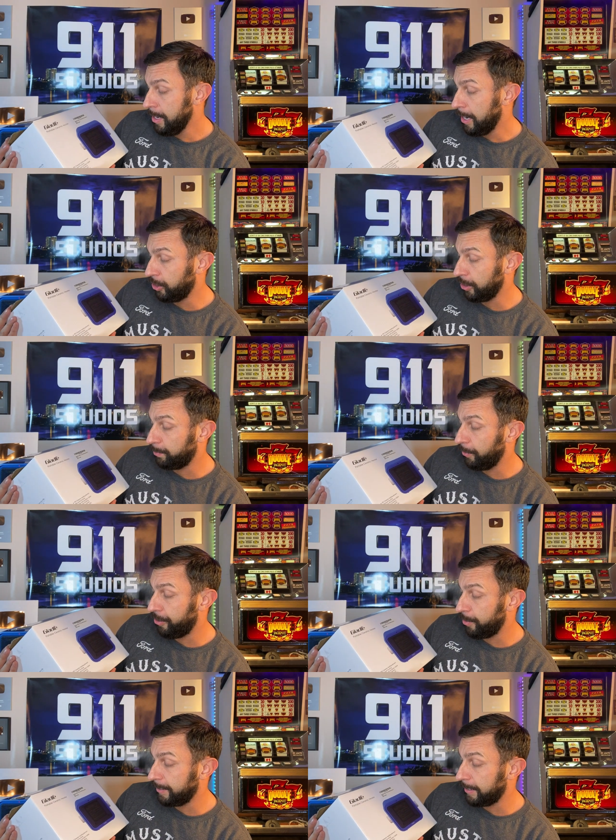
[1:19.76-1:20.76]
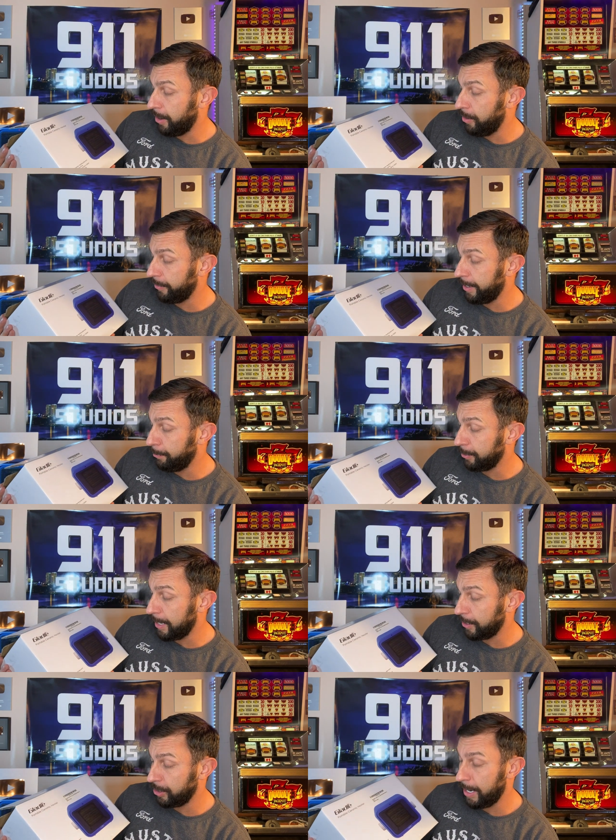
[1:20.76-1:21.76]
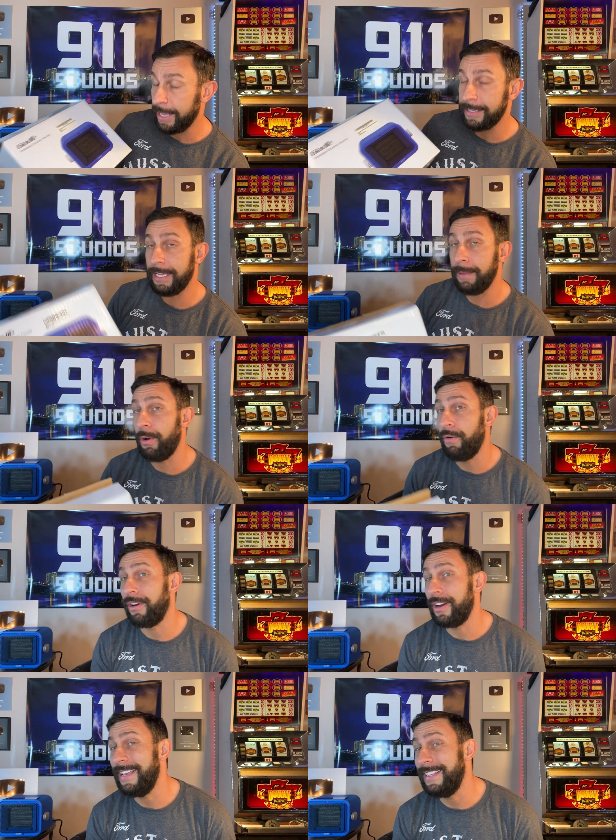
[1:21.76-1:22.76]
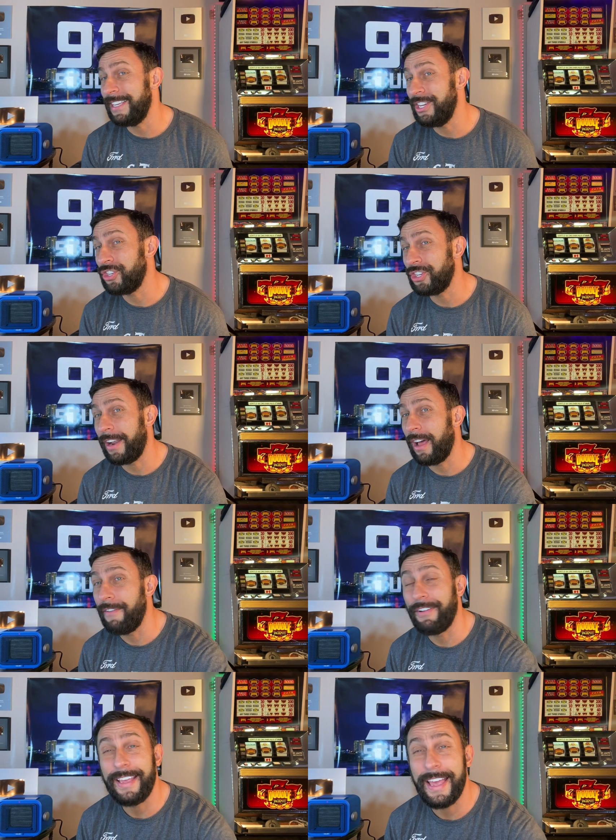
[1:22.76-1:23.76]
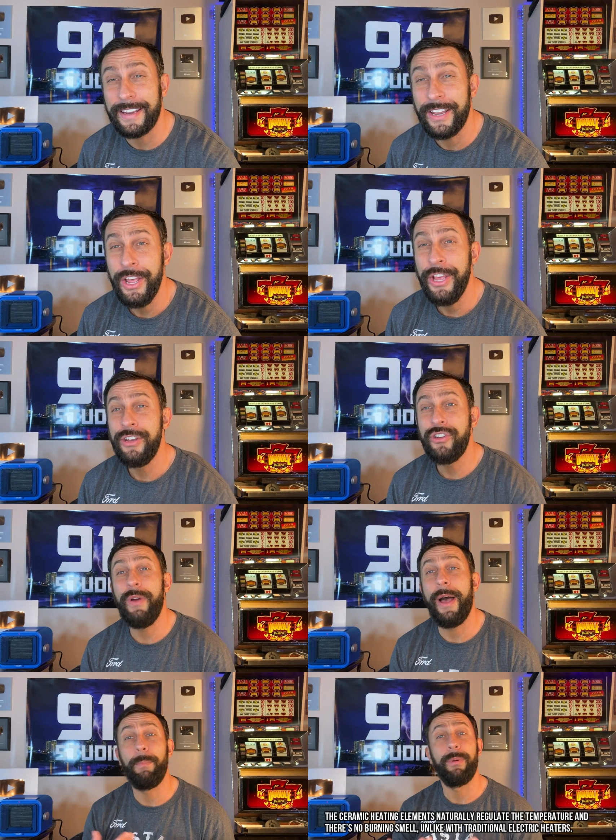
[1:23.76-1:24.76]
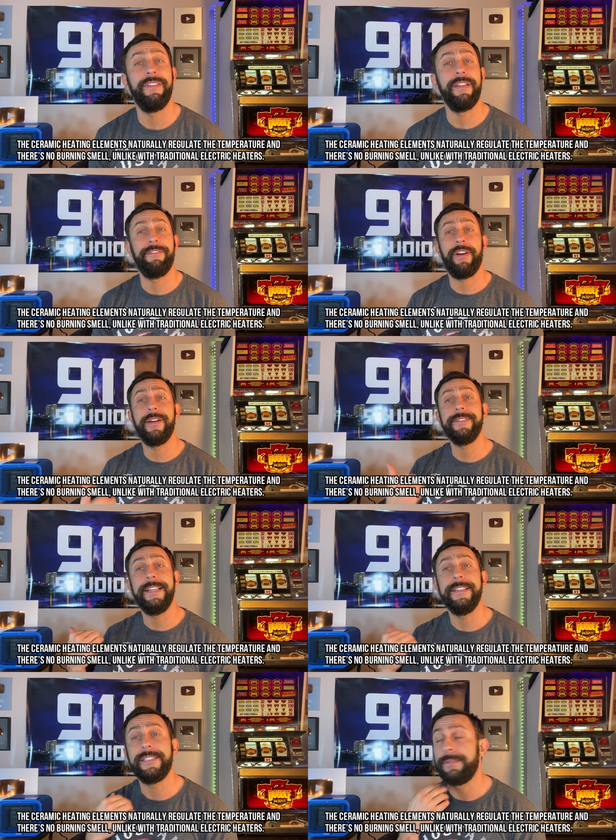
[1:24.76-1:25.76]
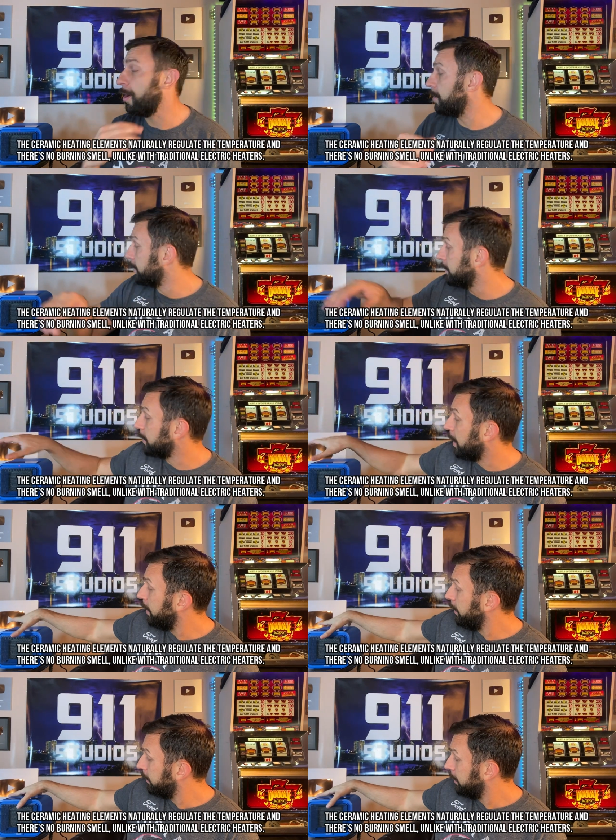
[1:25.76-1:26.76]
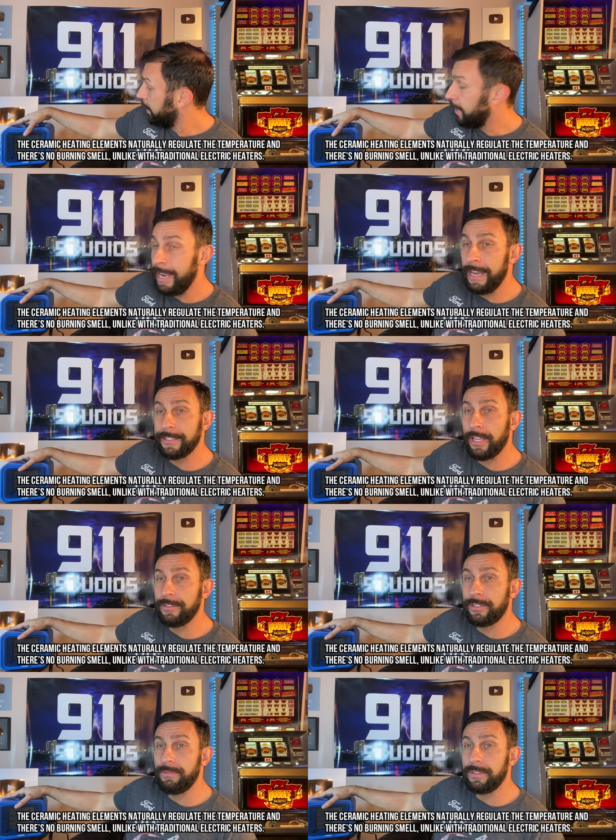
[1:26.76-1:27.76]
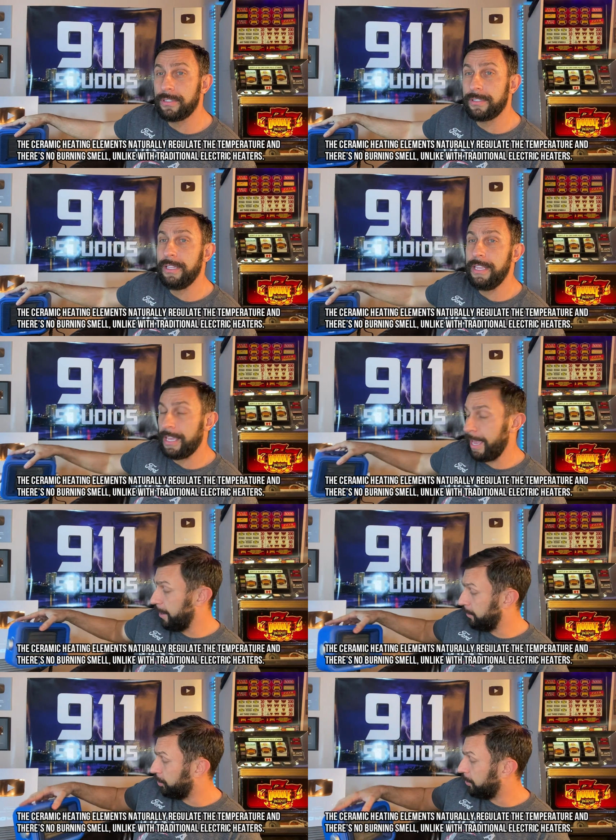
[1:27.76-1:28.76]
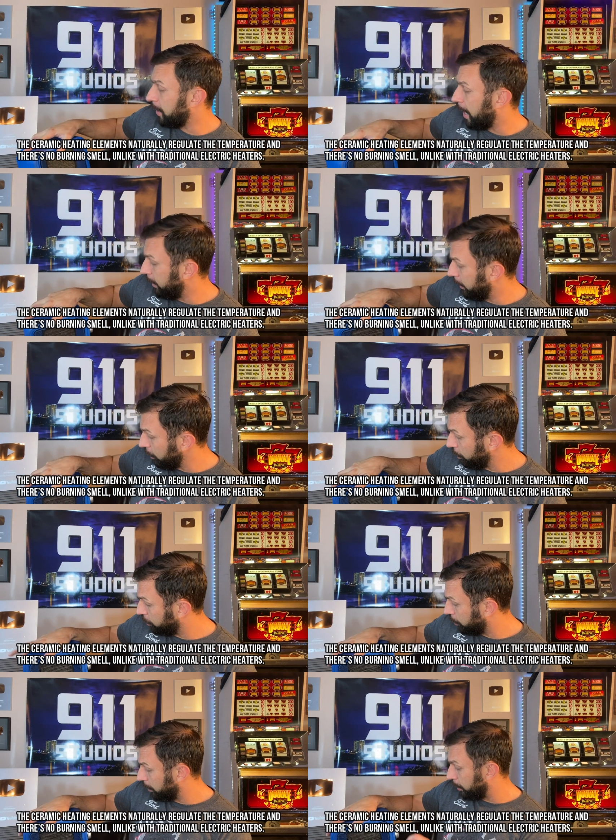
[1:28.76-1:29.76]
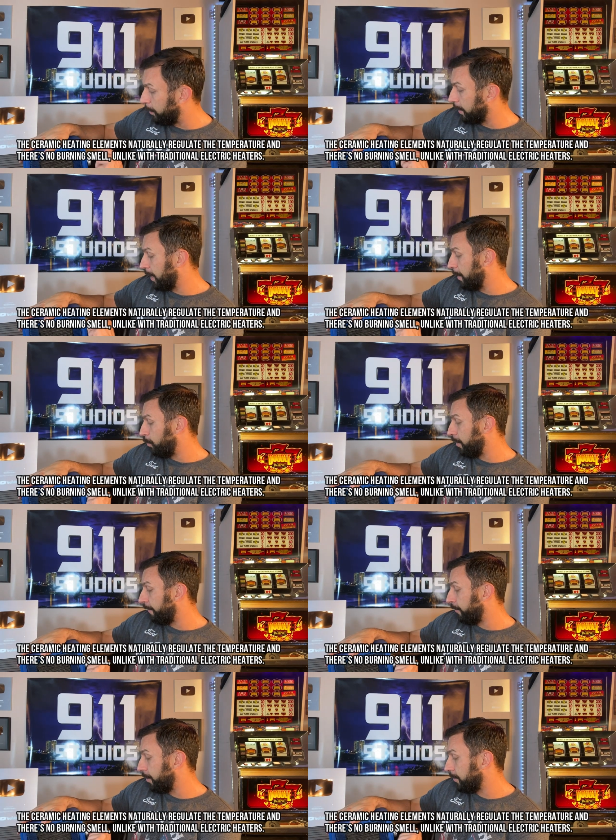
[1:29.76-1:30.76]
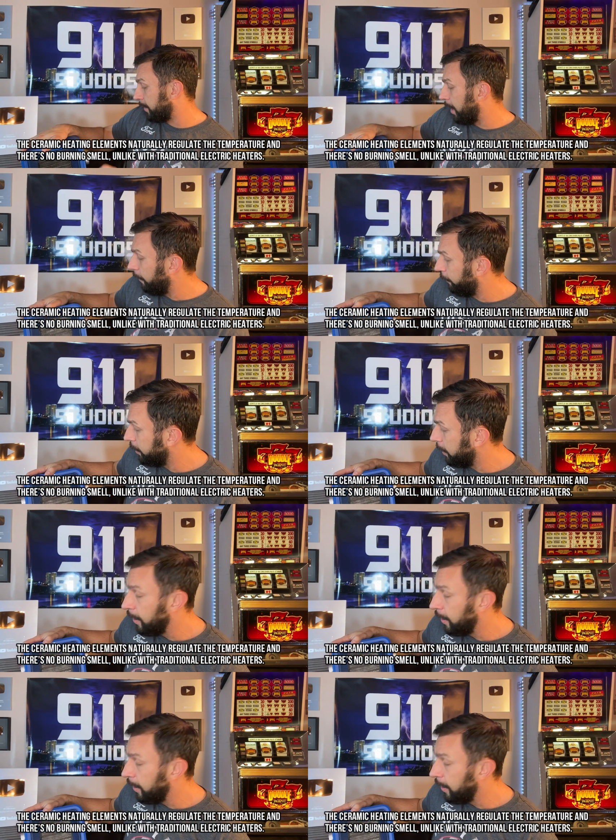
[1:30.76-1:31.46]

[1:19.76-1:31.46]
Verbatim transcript: Adjustable thermostat, overheat protection, and tip over easy shut off. Again, to help prevent fires. It is smart design. It is also sleek and stylish, so you're gonna wanna keep one for yourself.